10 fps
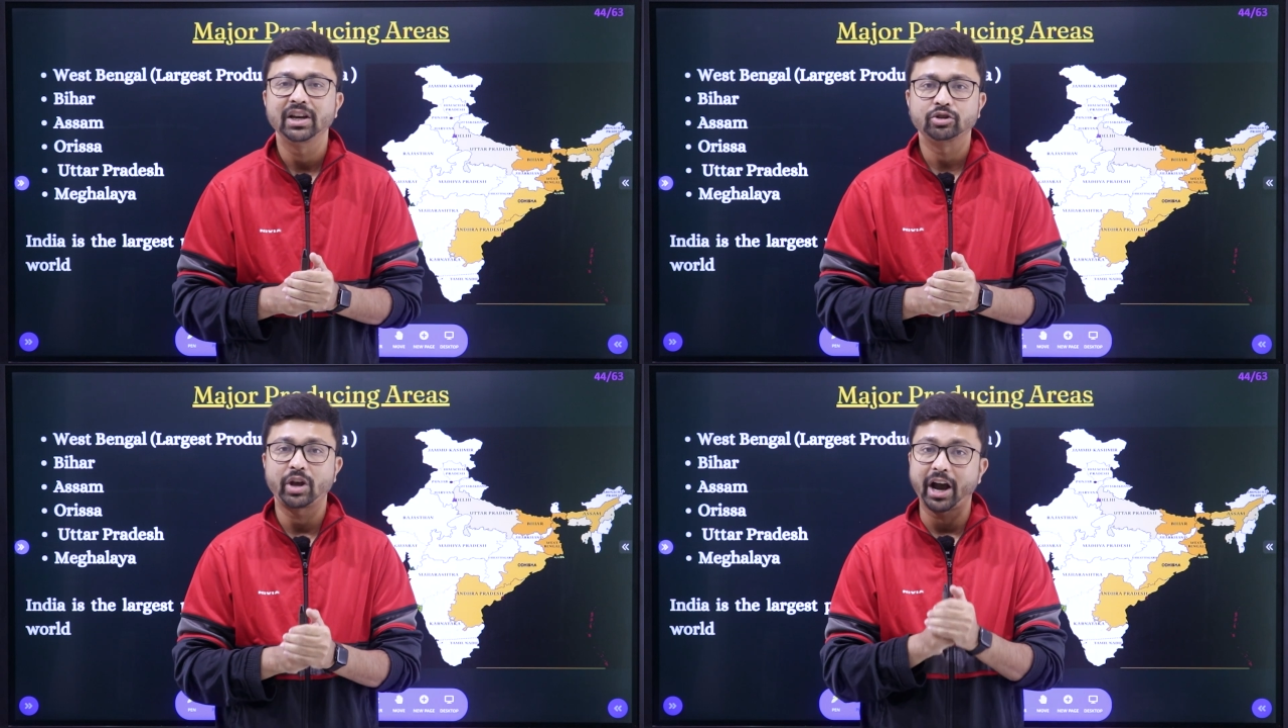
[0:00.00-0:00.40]

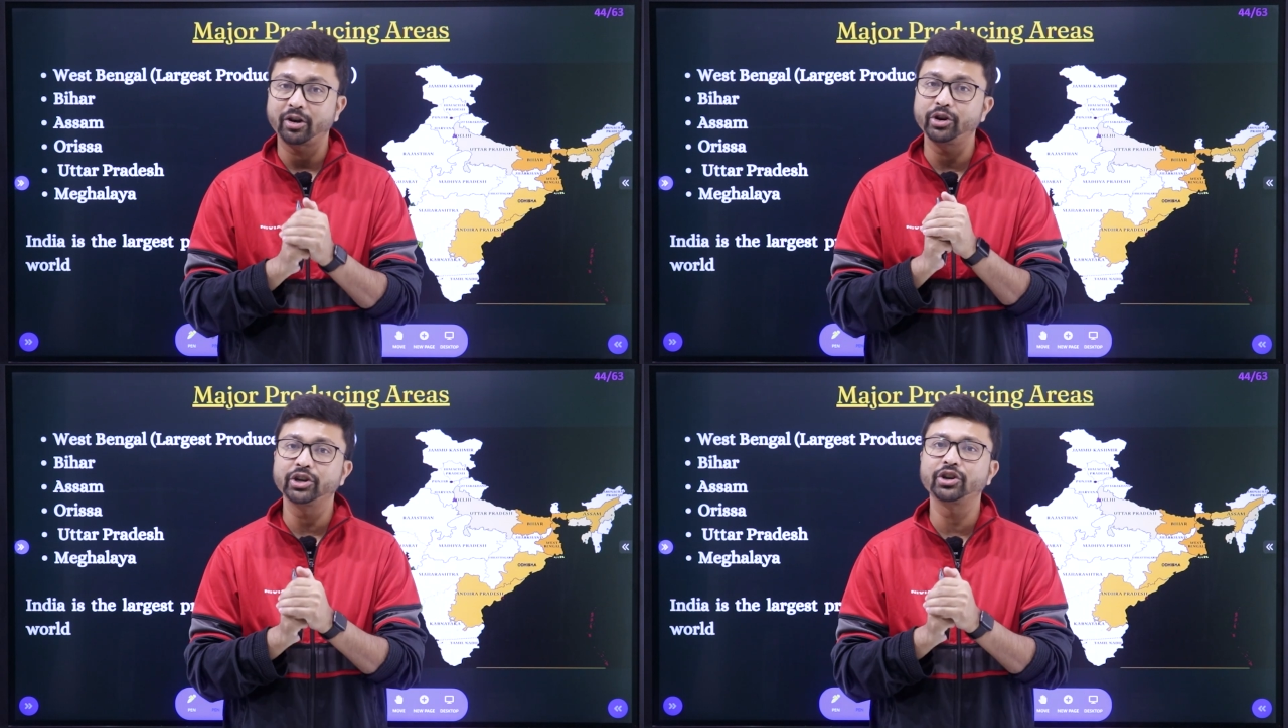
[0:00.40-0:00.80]
So
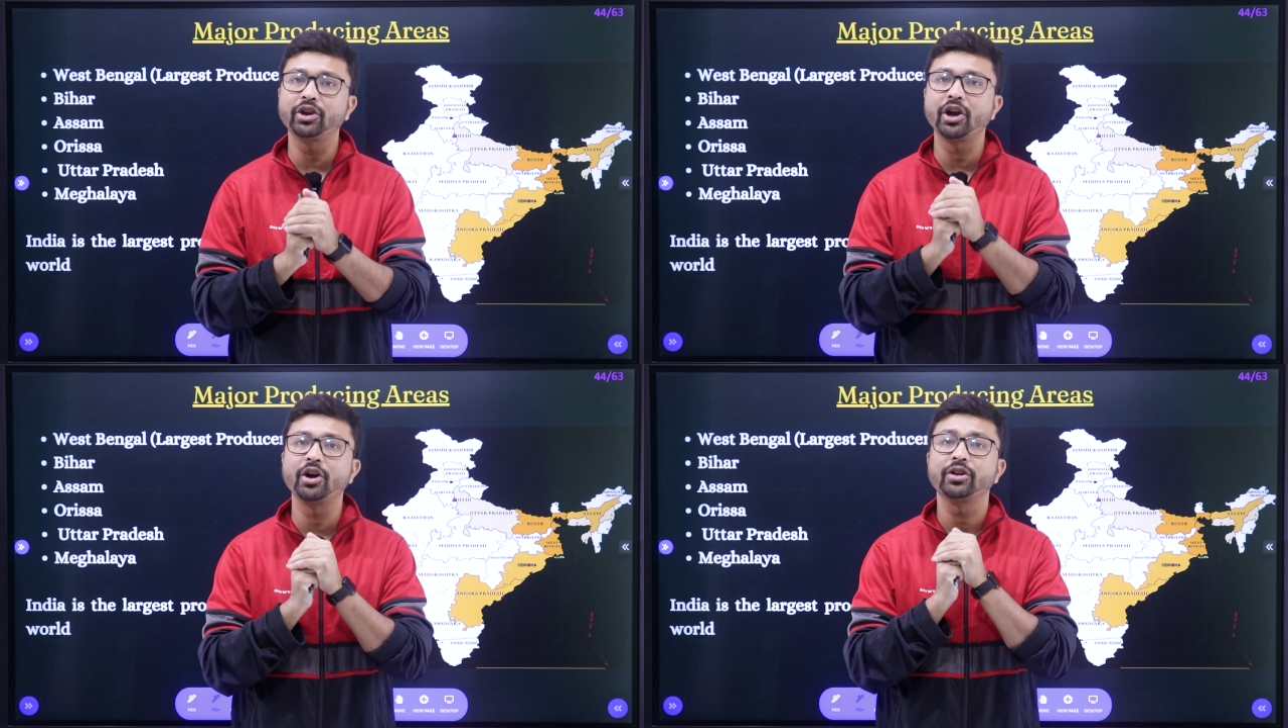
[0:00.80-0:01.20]
according to
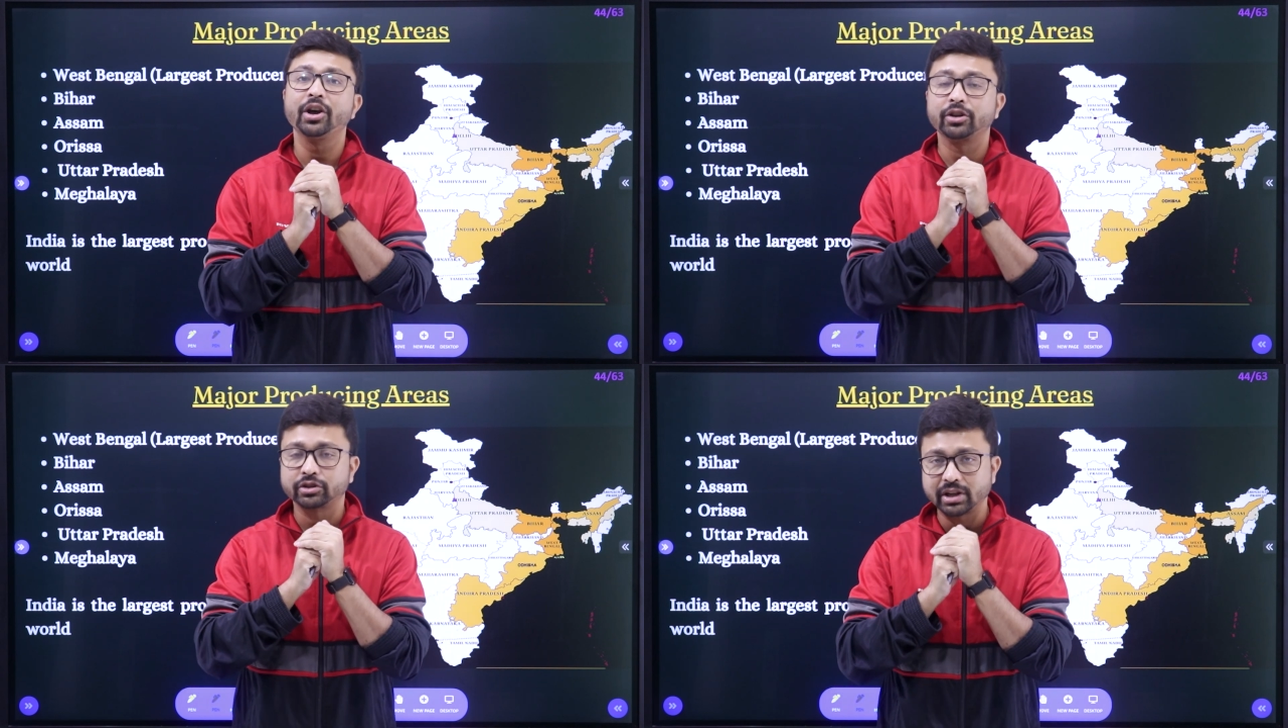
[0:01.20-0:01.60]
your
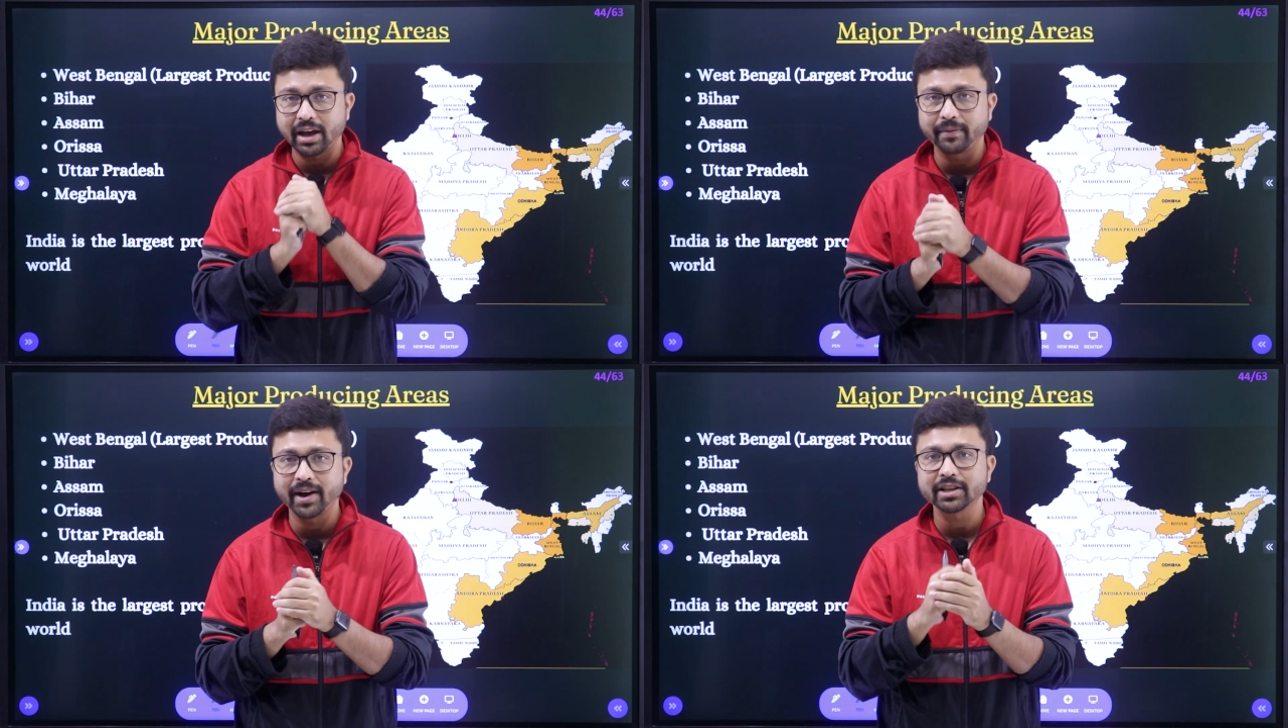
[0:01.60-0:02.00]

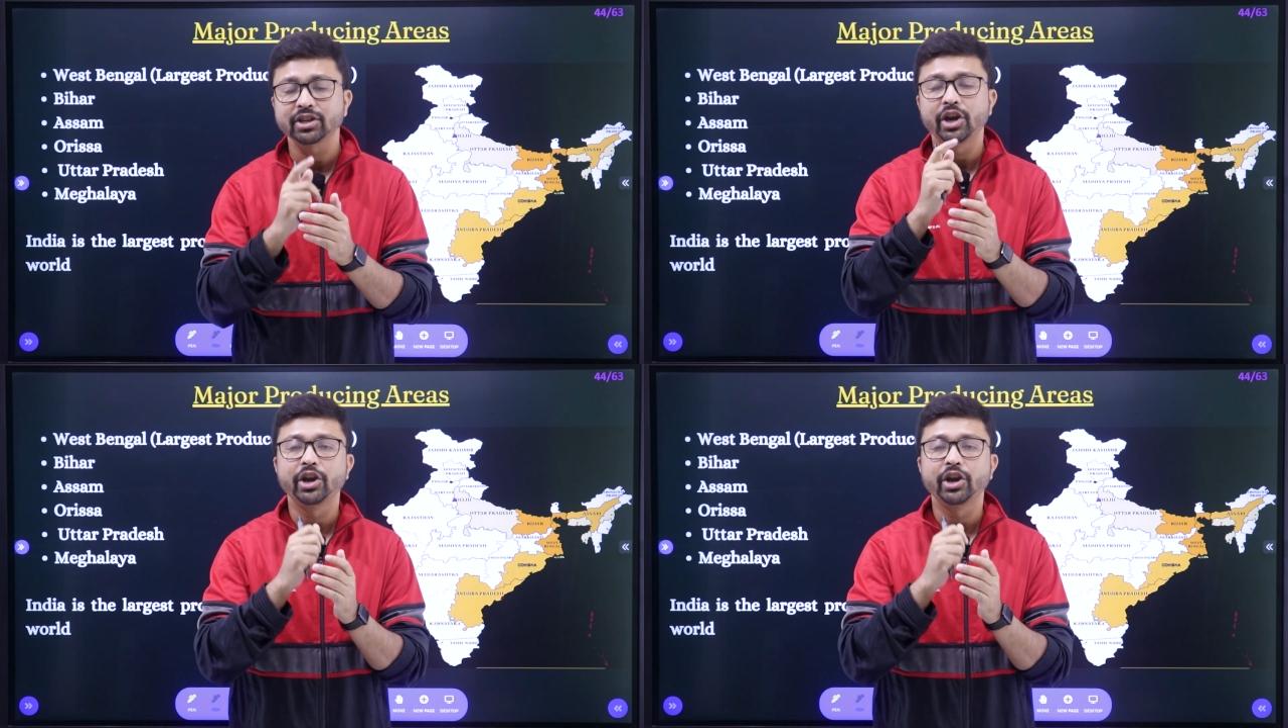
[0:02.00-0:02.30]
syllabus,